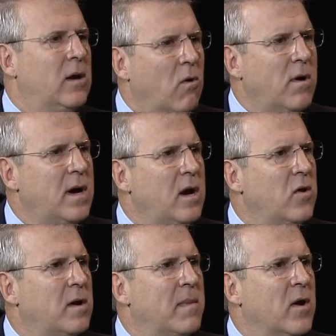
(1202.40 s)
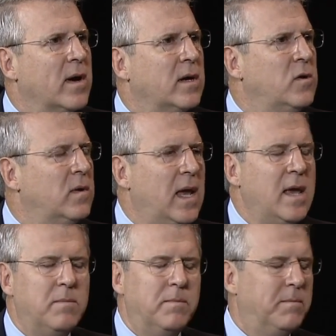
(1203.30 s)
ordinary American who
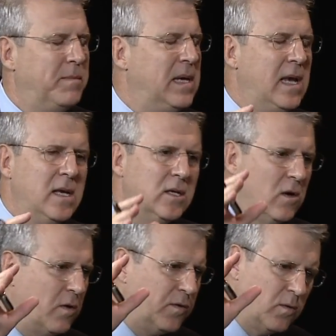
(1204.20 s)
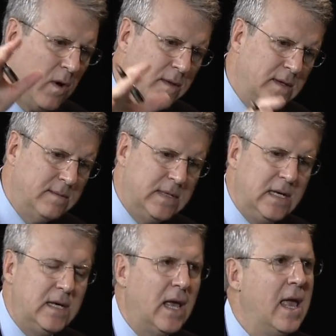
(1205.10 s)
can't begin to go through all the
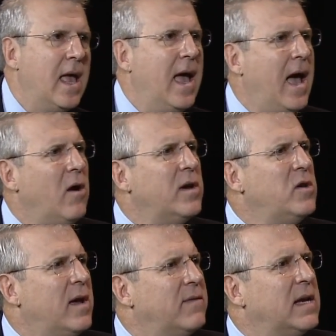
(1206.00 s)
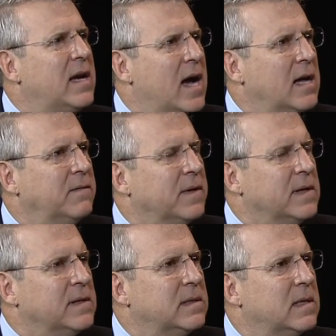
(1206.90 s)
detail, how can you have any
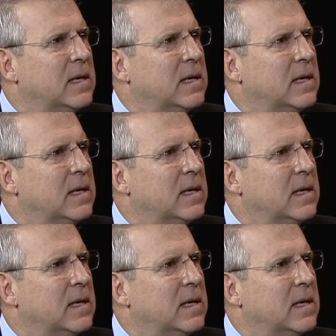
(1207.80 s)
confidence